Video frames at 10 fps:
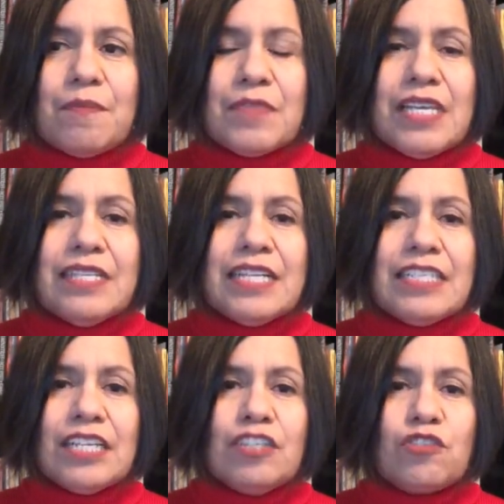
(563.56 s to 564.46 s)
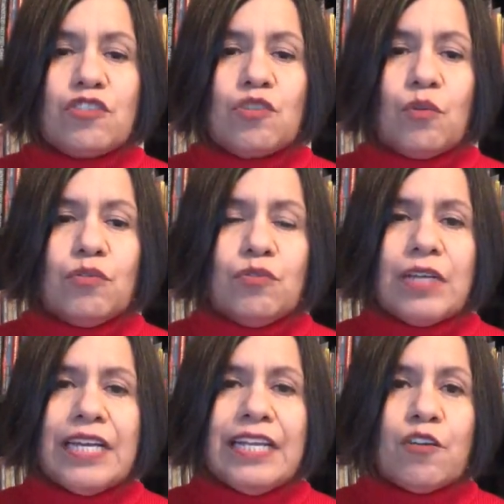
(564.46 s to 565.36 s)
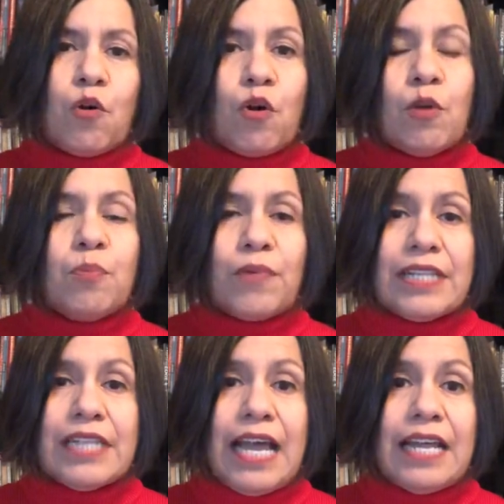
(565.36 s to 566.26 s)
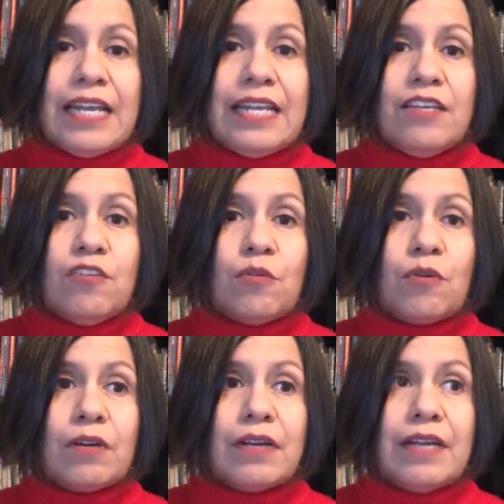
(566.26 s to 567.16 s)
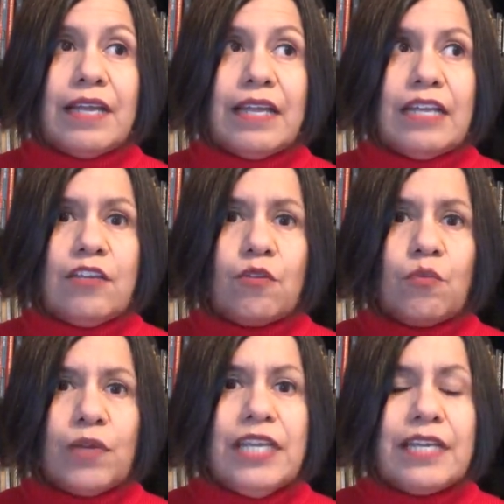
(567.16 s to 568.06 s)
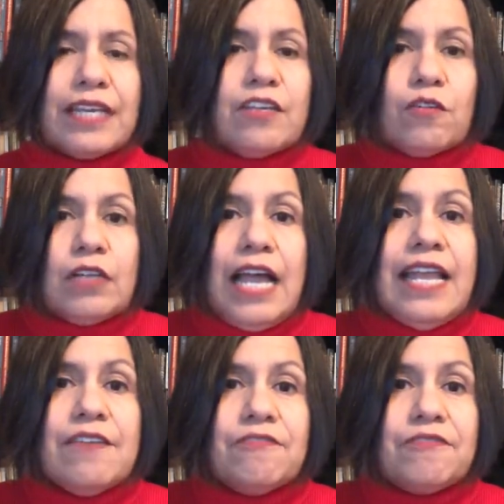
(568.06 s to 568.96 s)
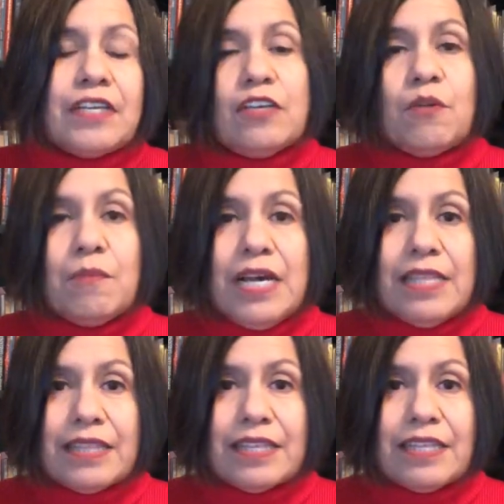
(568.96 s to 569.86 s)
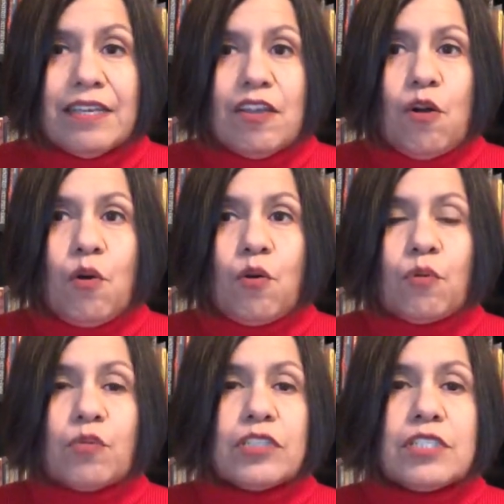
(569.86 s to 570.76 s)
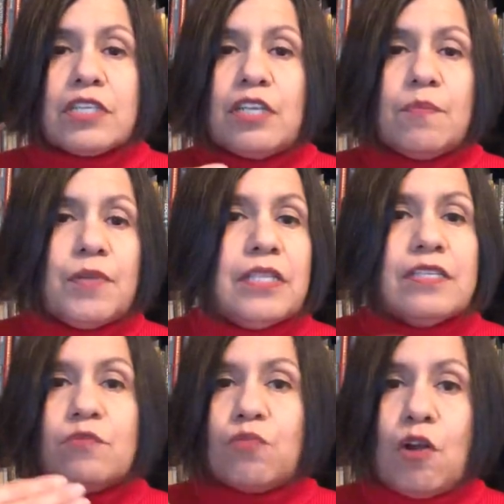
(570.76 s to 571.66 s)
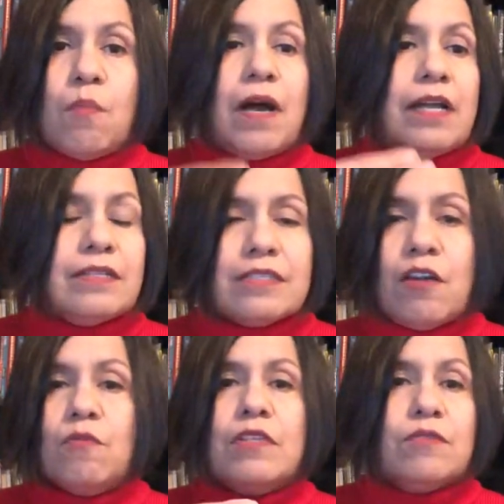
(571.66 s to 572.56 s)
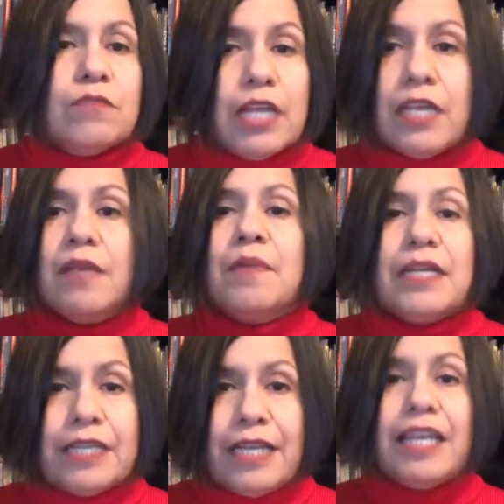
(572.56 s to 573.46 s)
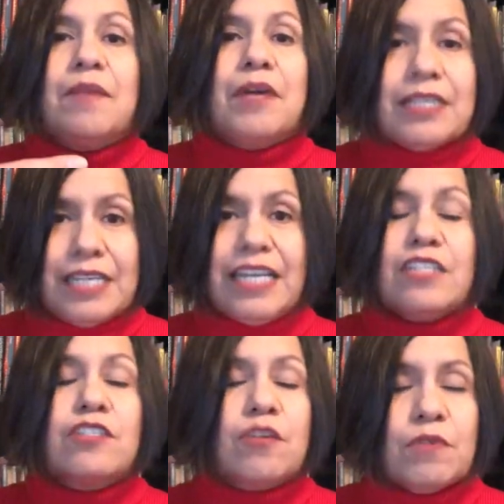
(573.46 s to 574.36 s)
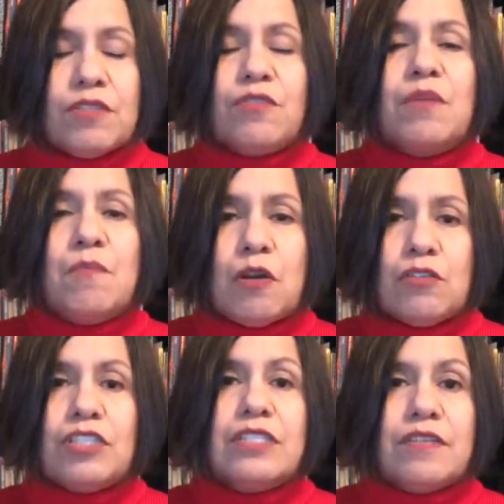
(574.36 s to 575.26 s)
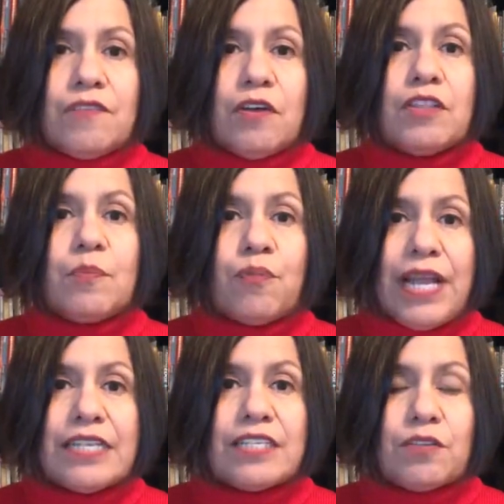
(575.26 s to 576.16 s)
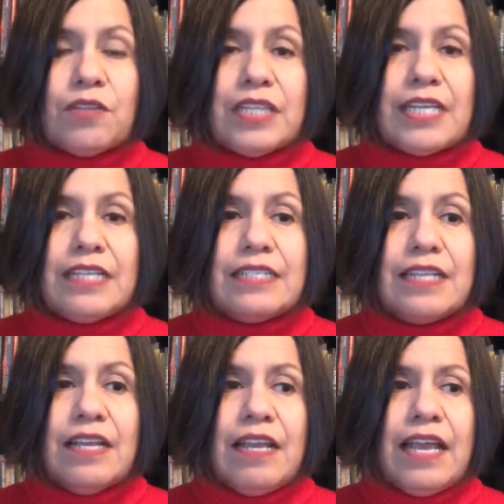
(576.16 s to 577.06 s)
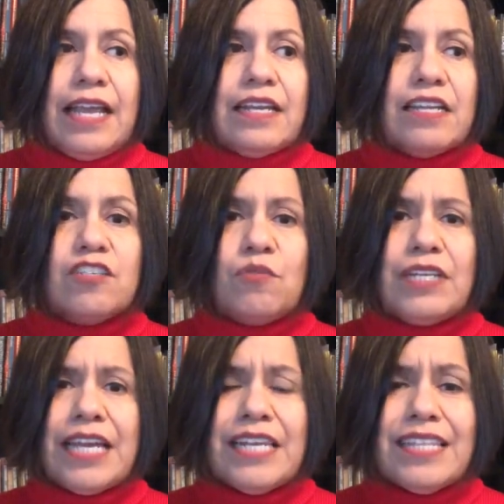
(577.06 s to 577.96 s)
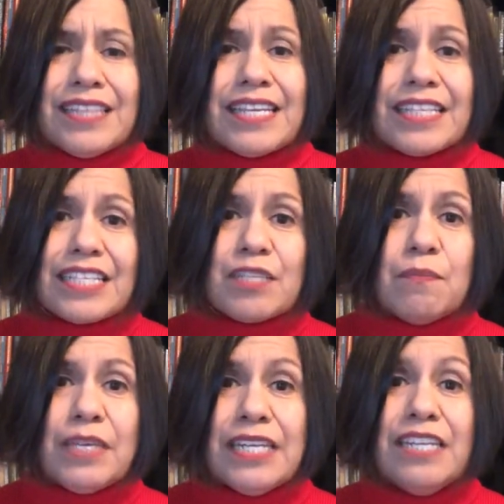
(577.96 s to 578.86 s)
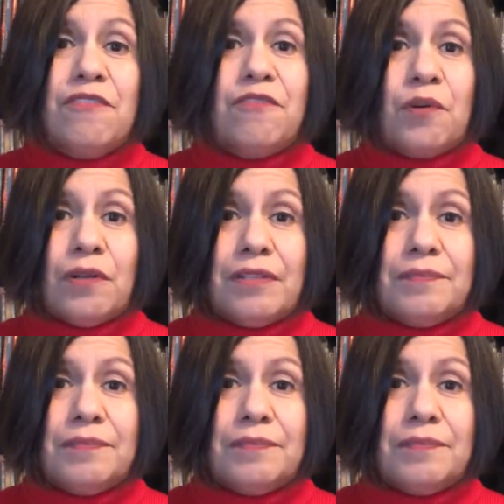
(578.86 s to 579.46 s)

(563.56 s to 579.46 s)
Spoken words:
Things that touch your soul. You got to incorporate that in your week, in your life, in your month. Or we're just going to be these robots going through day by day by day, just going through the motions of all the practical things and not doing anything that's meaningful.